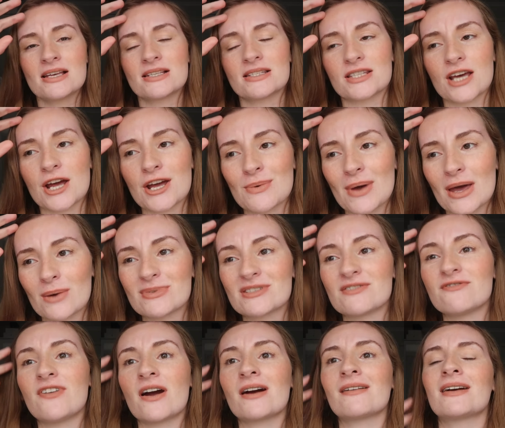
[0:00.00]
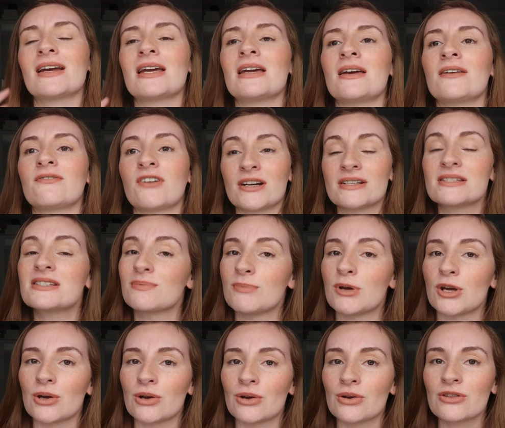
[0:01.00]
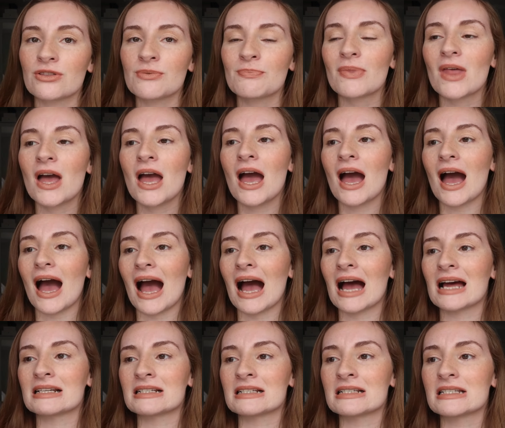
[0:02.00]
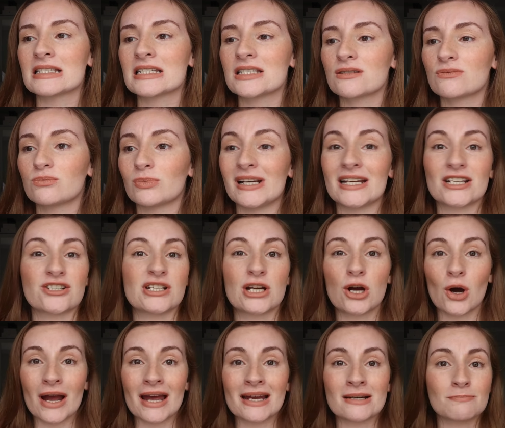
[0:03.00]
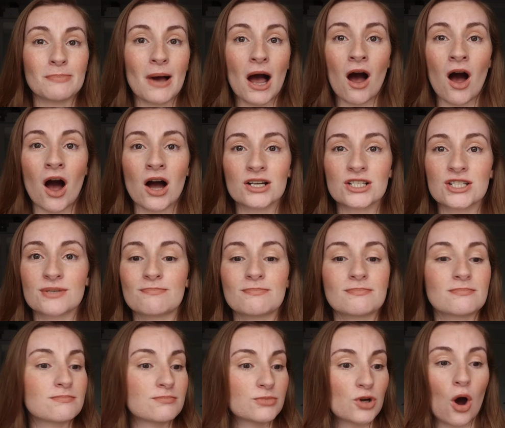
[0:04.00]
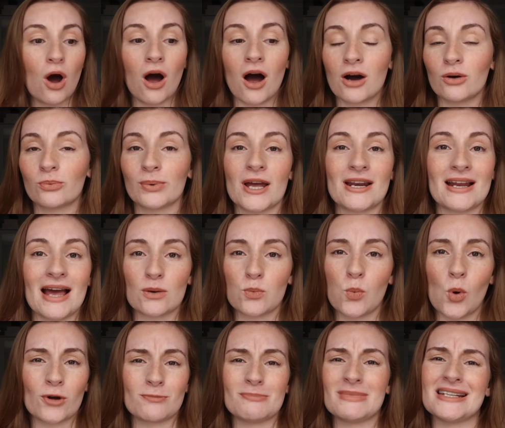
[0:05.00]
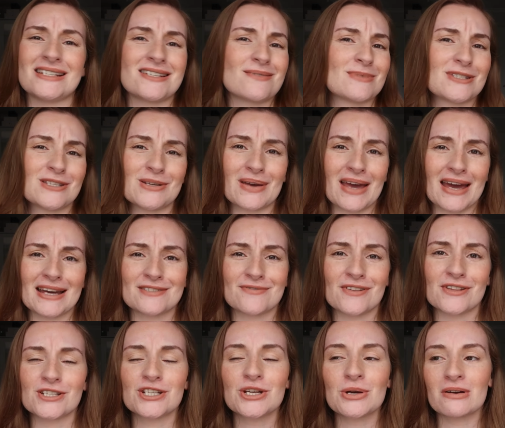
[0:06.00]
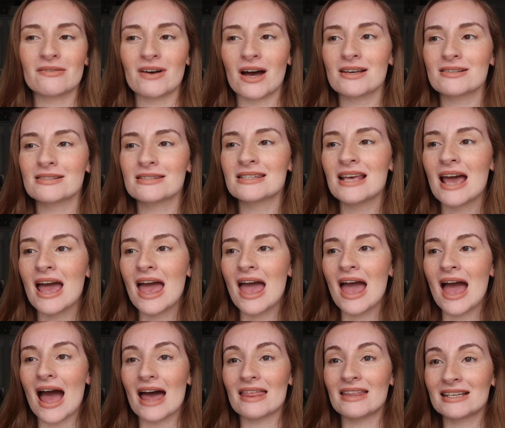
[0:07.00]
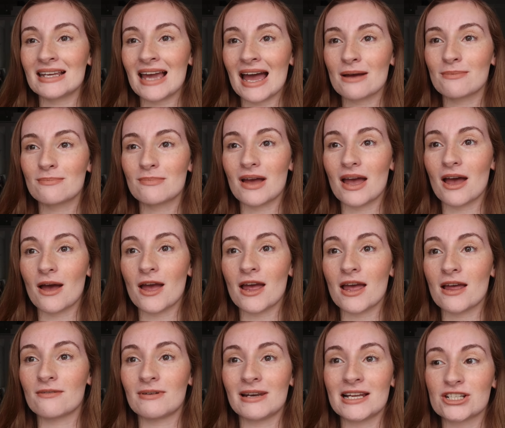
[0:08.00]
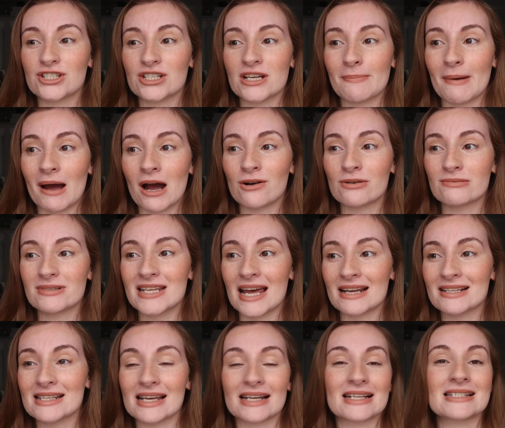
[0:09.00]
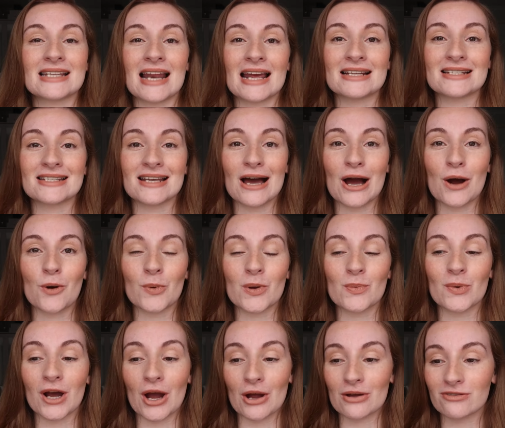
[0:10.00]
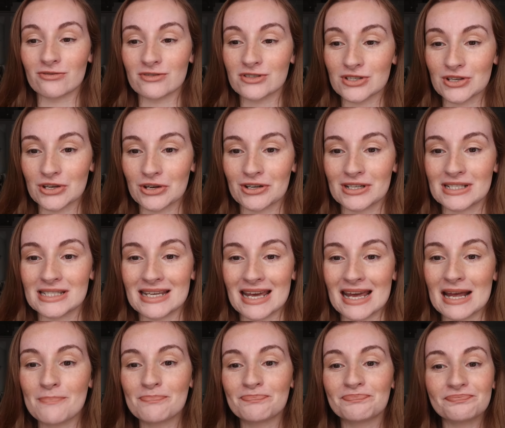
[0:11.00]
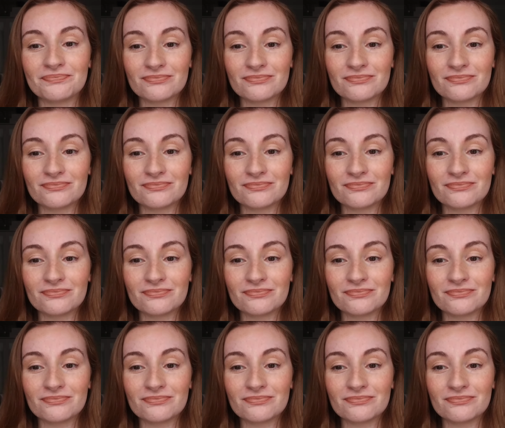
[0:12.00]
So it was very, very smooth, and we literally got in, parked, we only had one medium suitcase for the two of us, and then yeah, literally about 10 seconds later we were going through security.